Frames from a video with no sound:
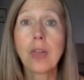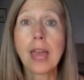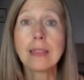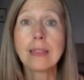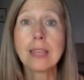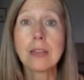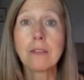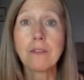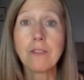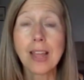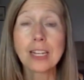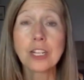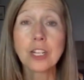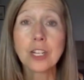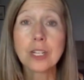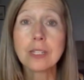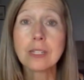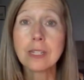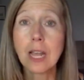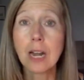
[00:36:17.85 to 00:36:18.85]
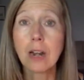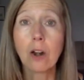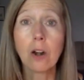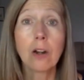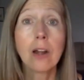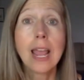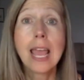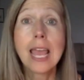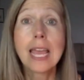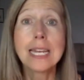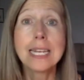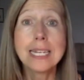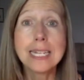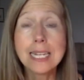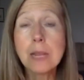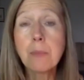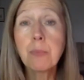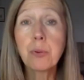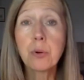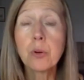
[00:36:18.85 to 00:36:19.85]
and the infections that are
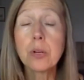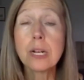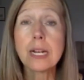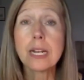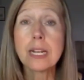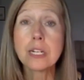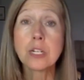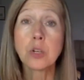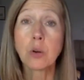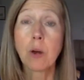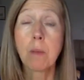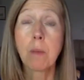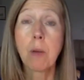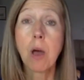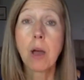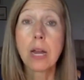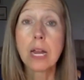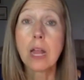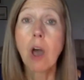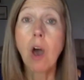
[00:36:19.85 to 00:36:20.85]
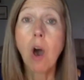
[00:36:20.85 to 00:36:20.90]
deep-rooted into our body,